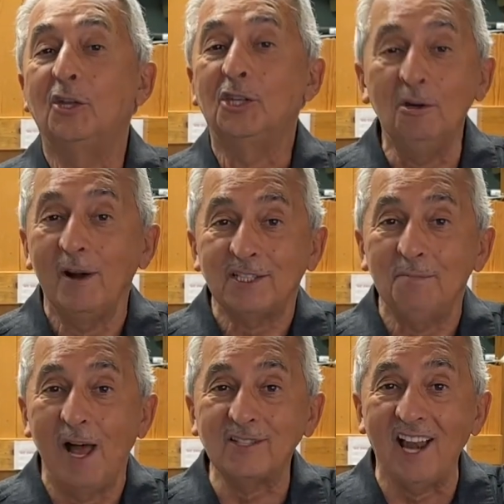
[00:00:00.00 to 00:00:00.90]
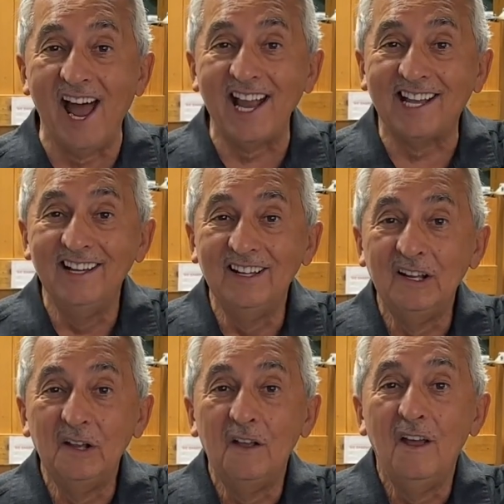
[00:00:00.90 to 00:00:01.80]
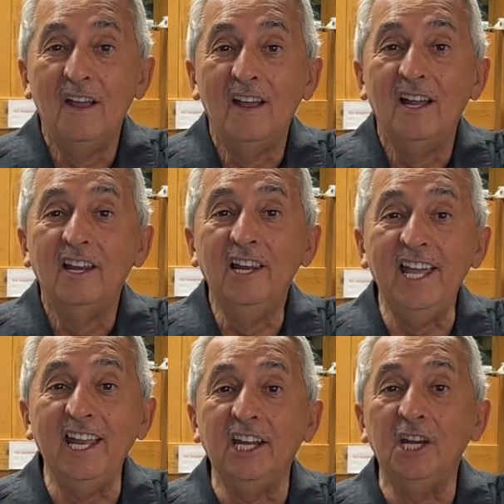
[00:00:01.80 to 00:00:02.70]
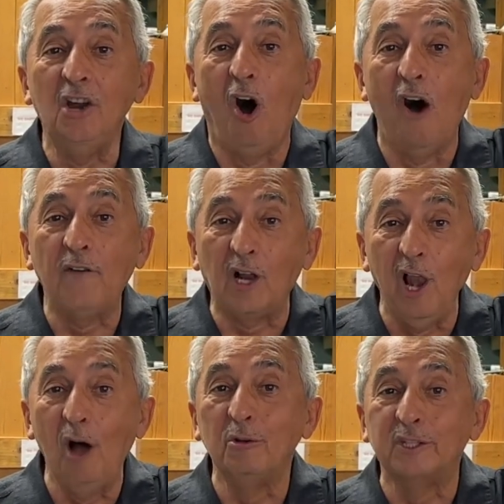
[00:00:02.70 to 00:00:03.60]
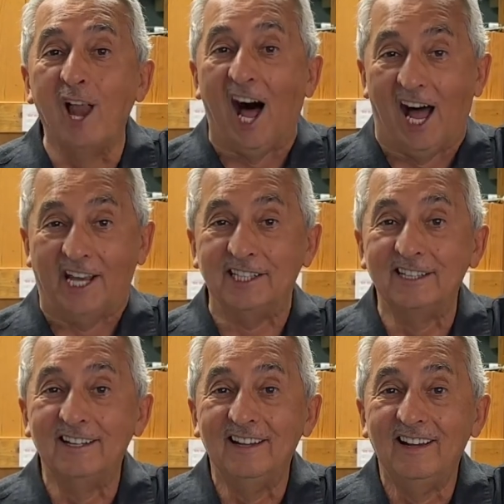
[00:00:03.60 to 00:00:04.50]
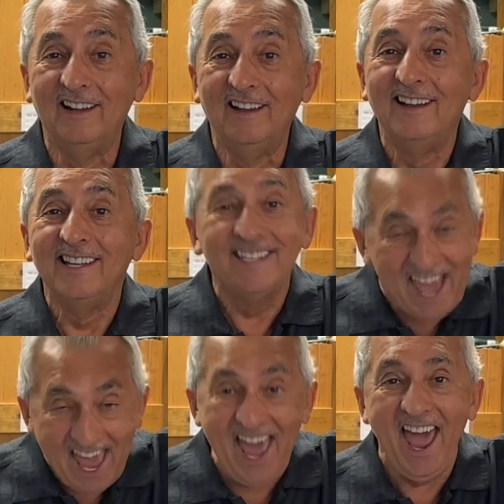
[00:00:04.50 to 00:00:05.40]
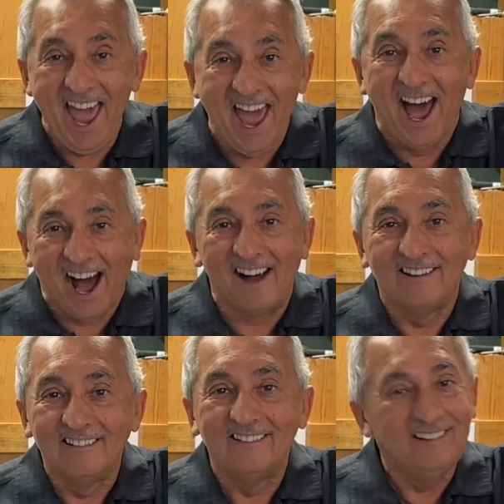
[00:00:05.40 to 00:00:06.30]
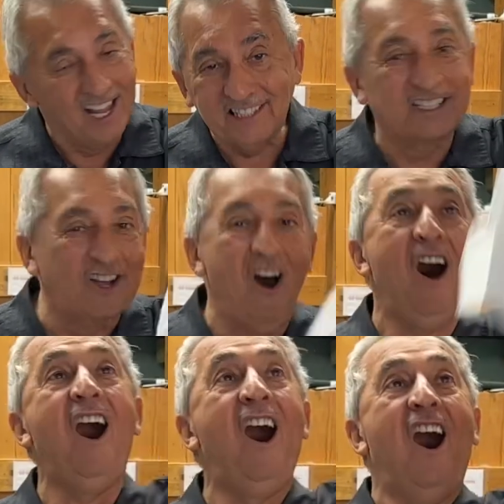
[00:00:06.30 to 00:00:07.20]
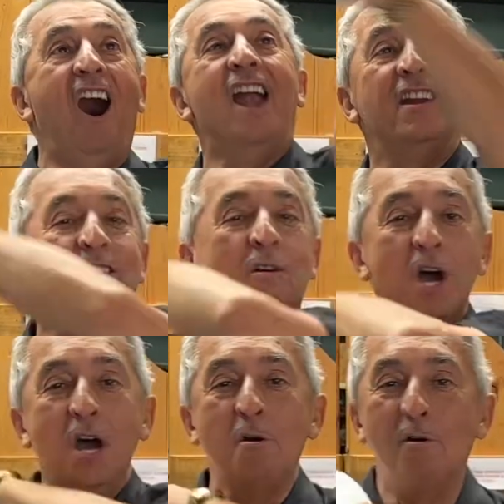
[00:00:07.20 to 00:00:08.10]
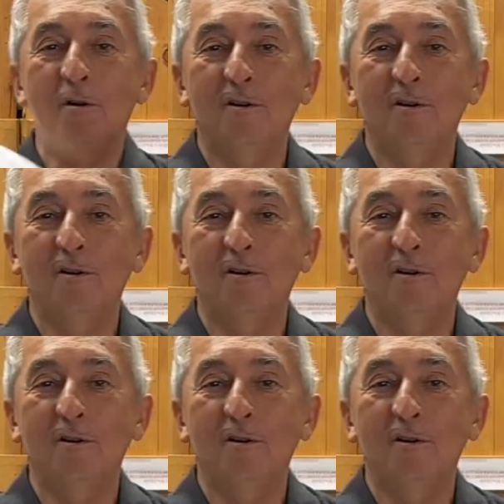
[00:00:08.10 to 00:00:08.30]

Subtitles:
You know what it smells like? Linen off a clothesline. Yeah, it's gone. Woo!